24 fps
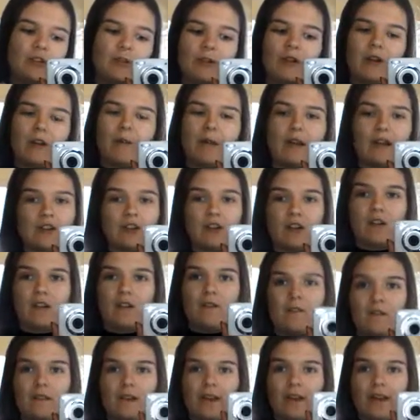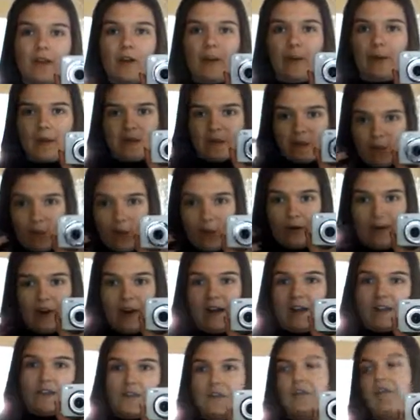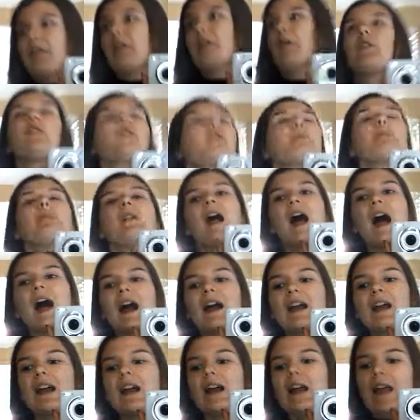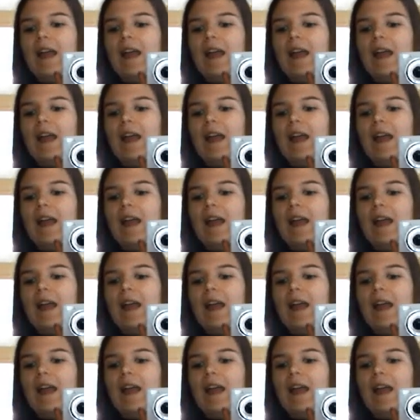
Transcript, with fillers: which I'm going to mention in the video because the Uhura has her nails black.